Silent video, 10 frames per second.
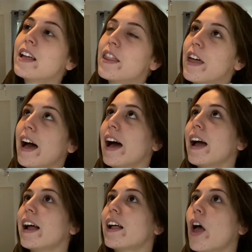that
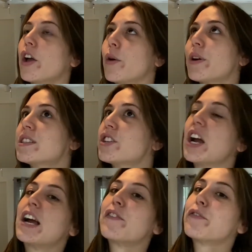your reason your
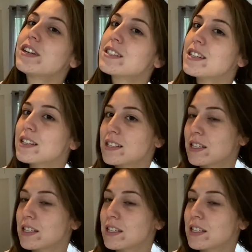hair frizzes